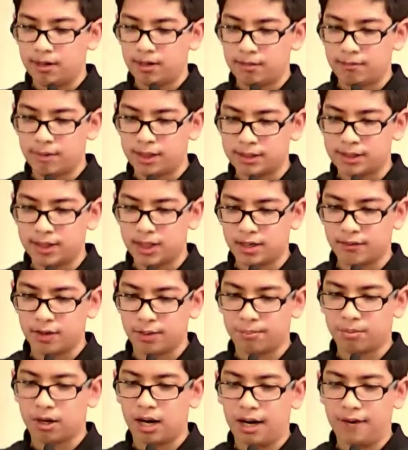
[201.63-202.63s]
masjid of
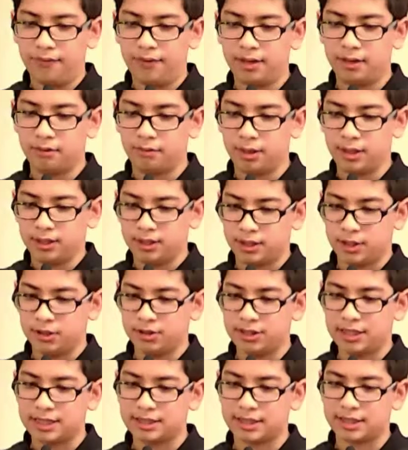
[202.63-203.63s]
the Prophet was
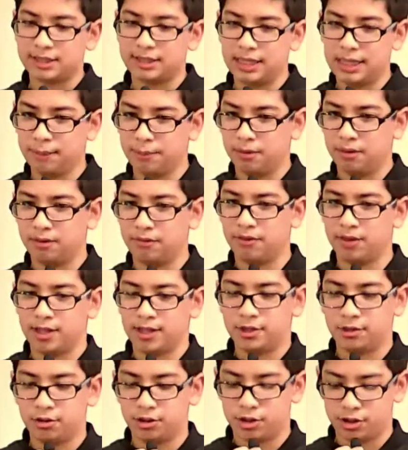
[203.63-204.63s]
used as a stable for the
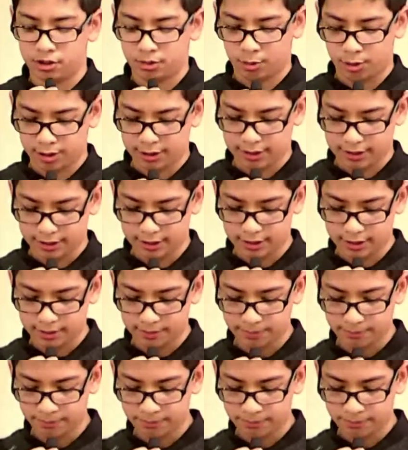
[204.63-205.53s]
soldiers' horses.